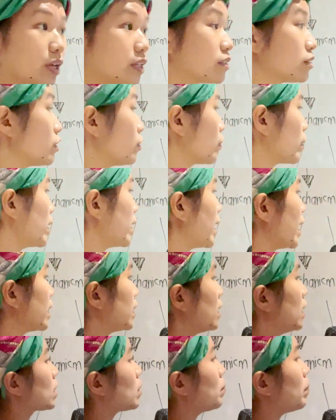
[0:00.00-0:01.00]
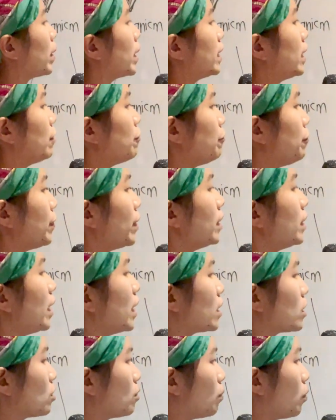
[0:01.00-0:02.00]
it's looking at combining fiat
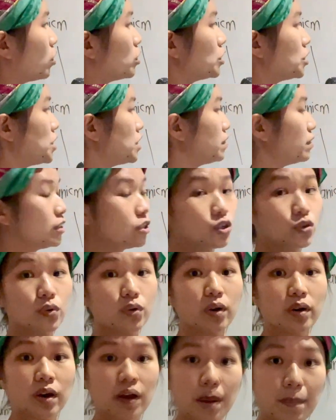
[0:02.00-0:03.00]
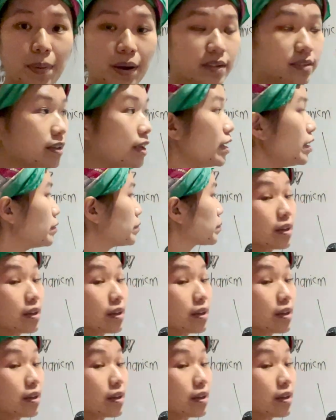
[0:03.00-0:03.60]
and commodities into a basket